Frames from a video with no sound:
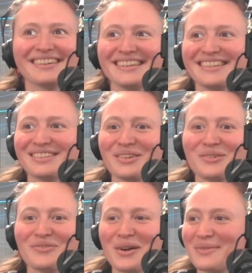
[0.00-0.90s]
it's
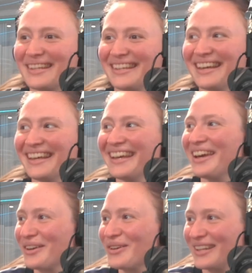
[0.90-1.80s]
a very
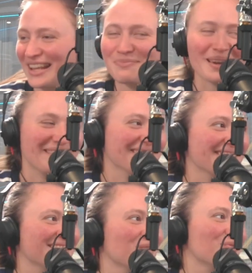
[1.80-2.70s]
good
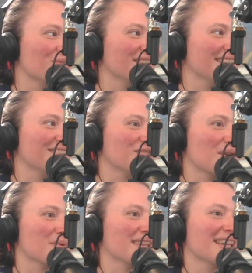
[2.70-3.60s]
experience. The food is
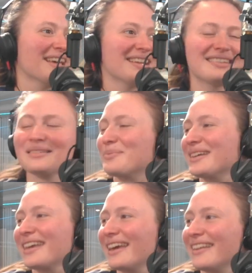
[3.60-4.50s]
very
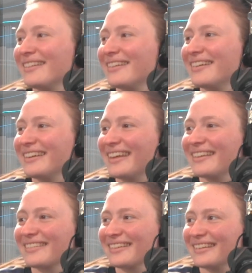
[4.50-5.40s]
typical, and
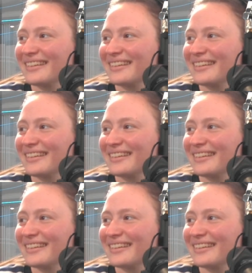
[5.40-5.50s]
yes.